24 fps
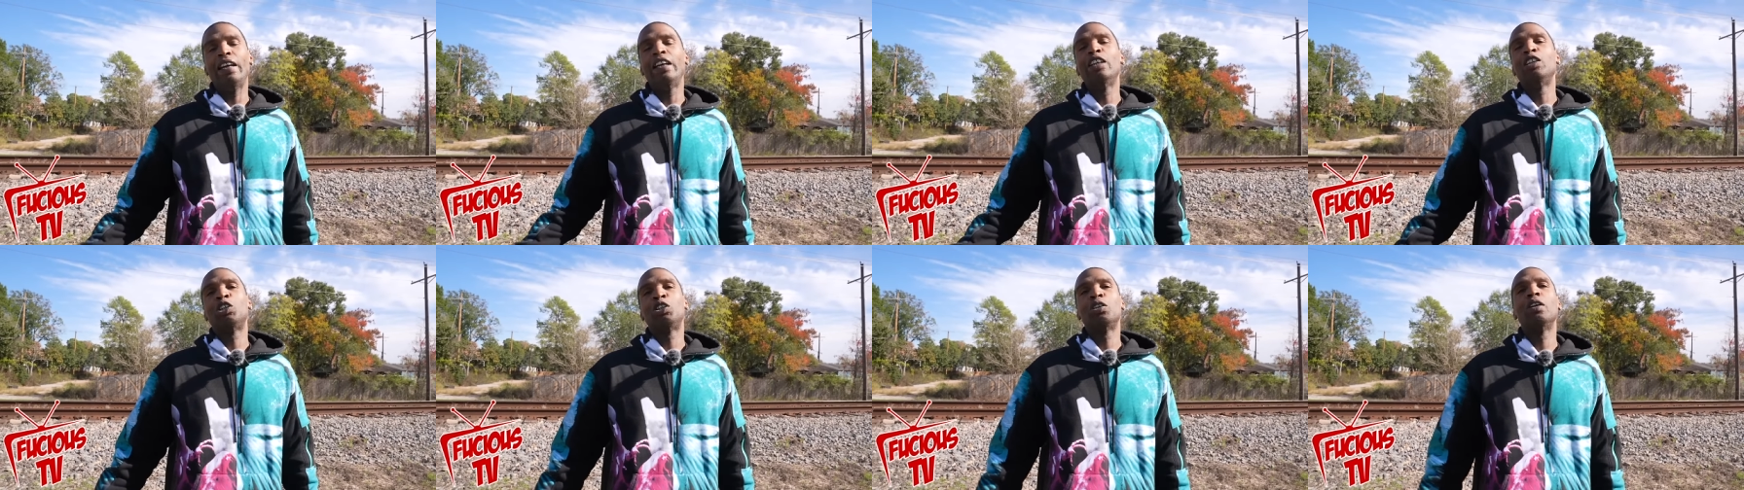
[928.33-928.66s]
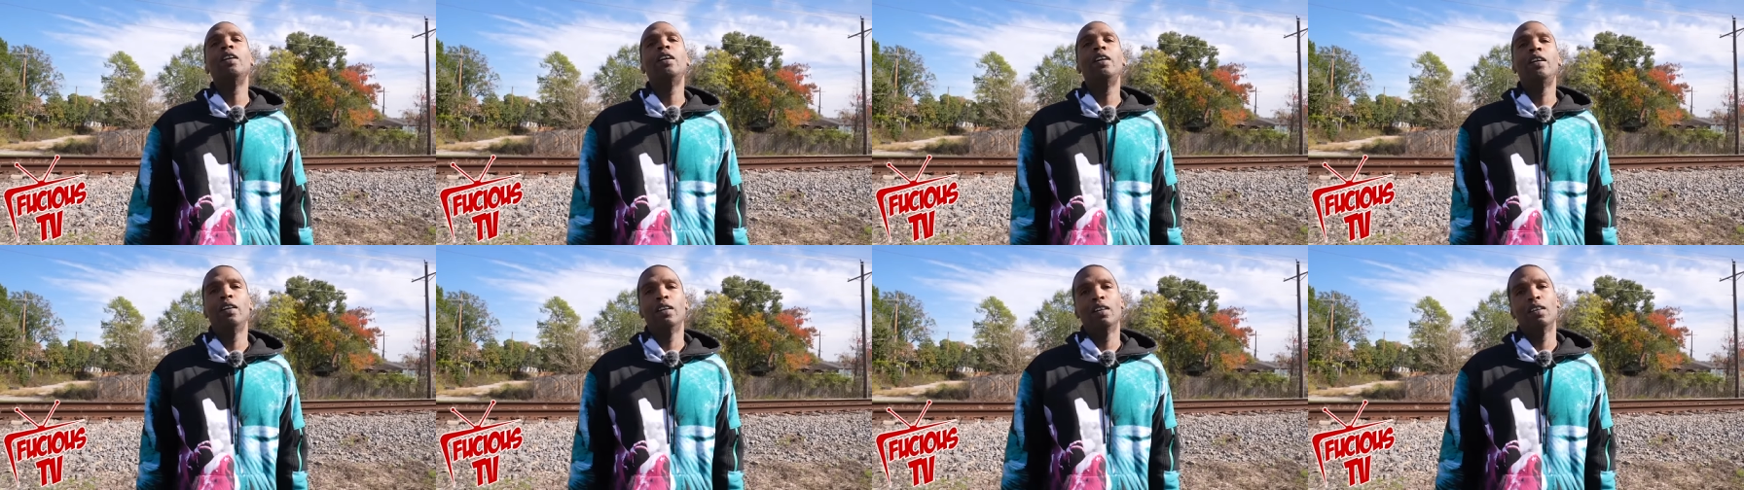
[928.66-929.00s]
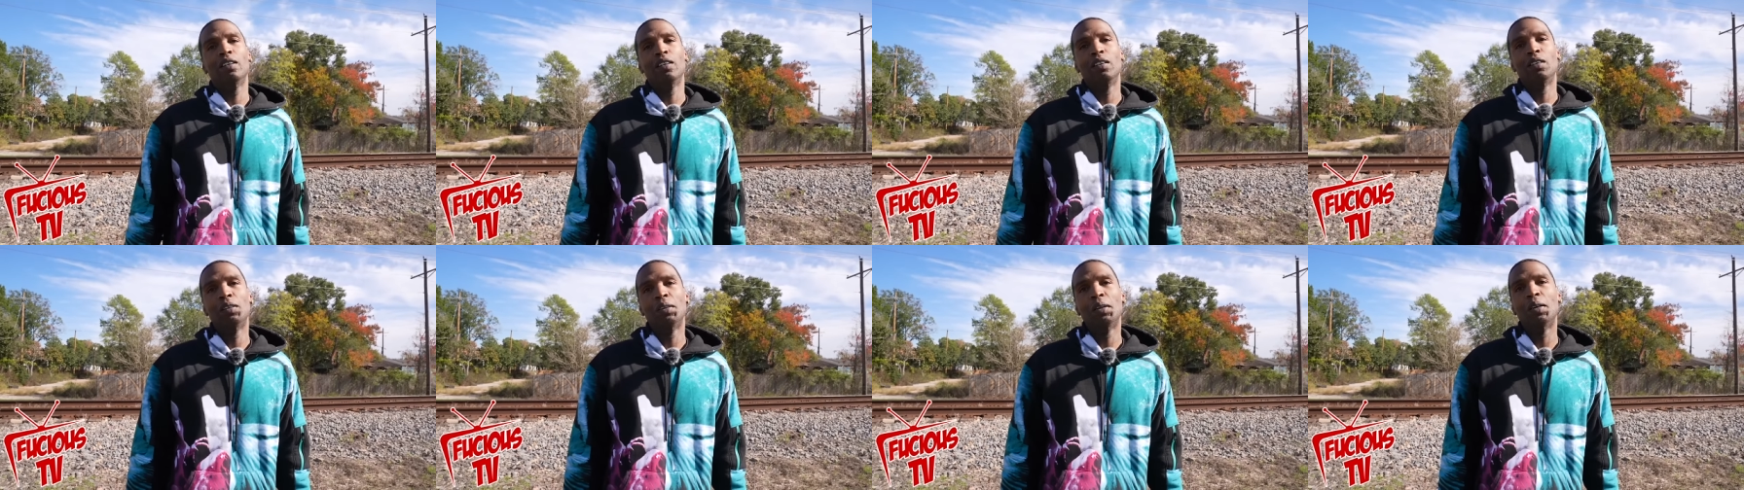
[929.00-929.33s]

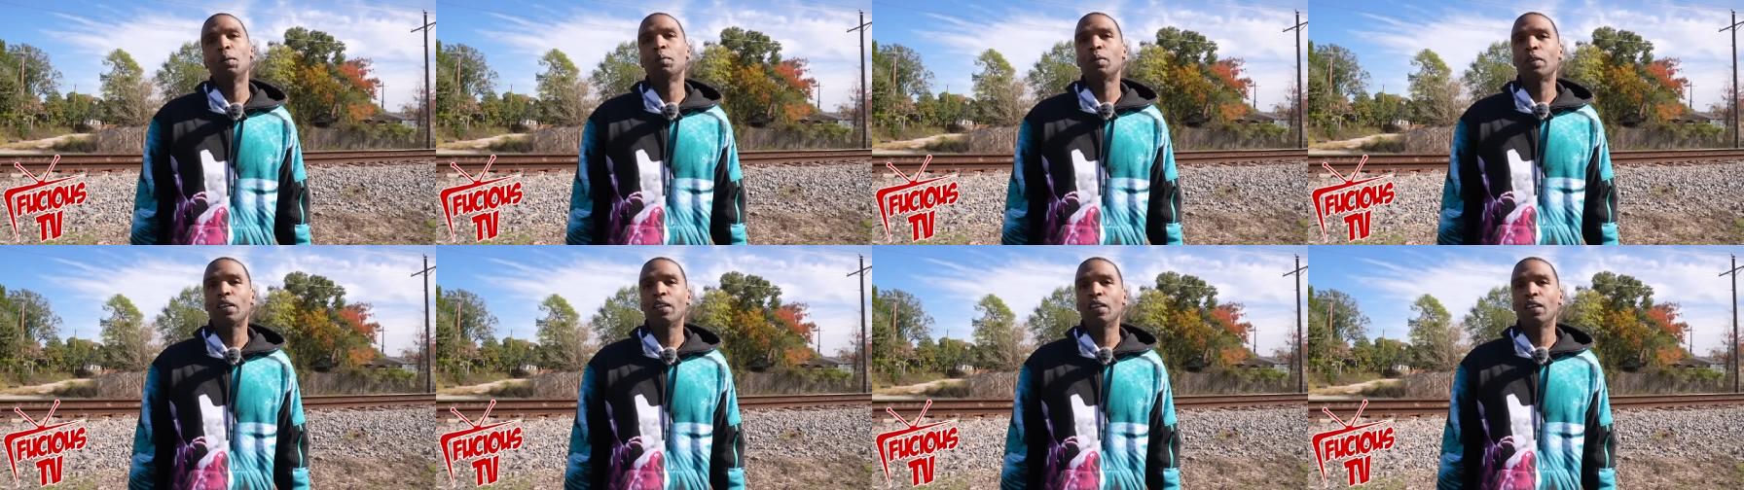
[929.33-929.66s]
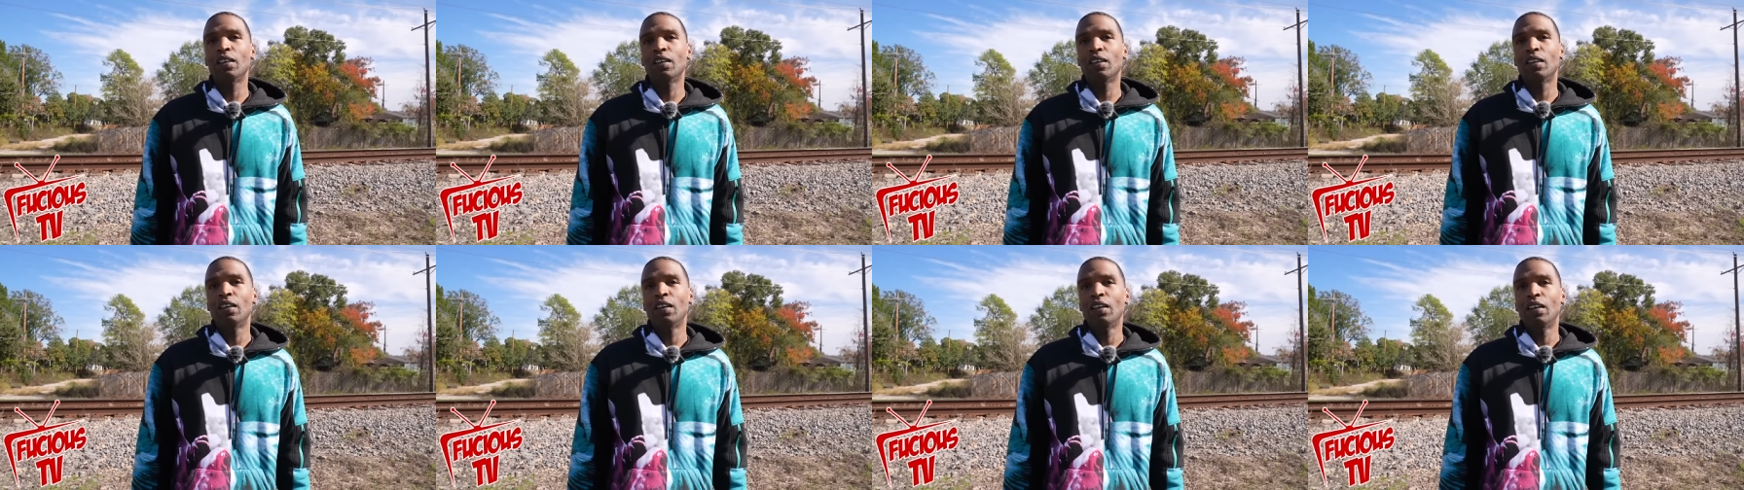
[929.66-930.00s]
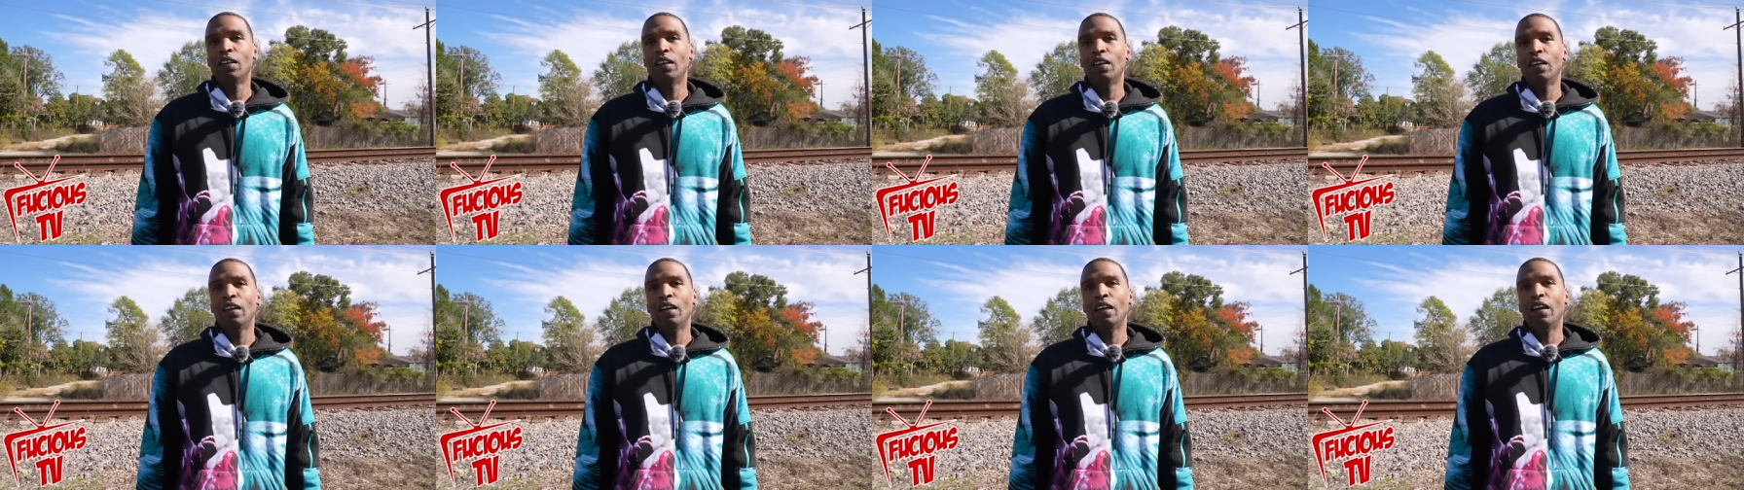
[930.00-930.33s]
intriguing. You know what I'm saying?
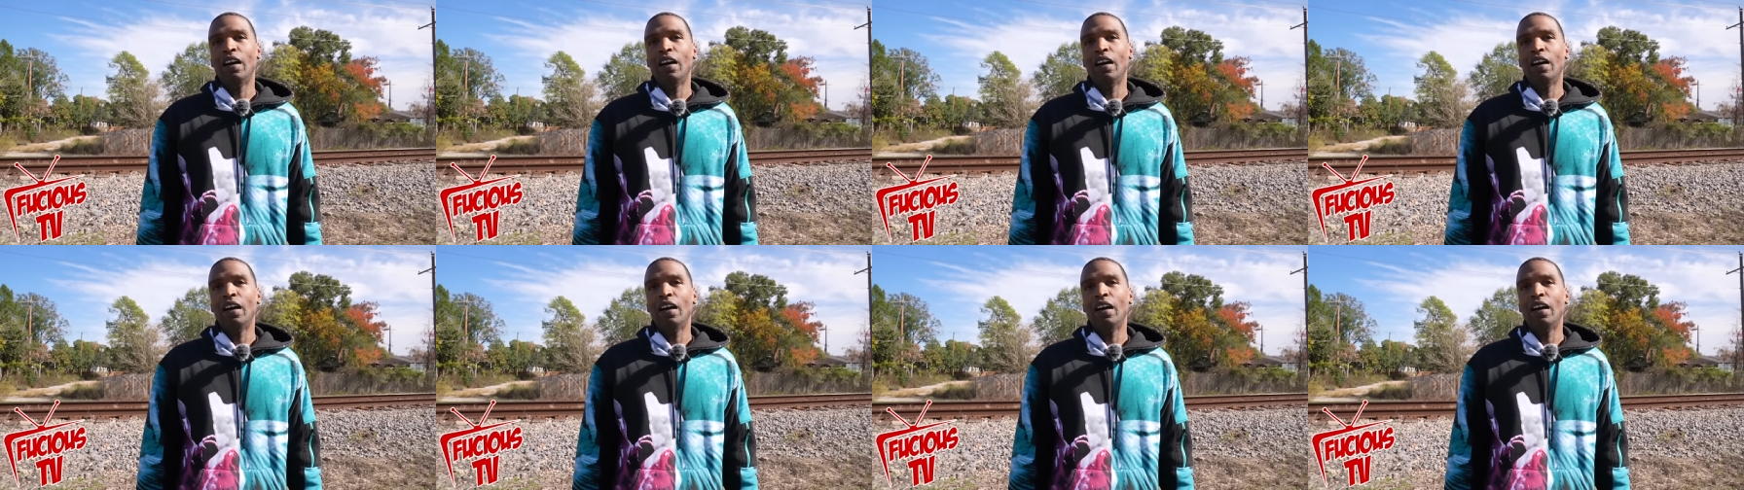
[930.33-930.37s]
Yeah.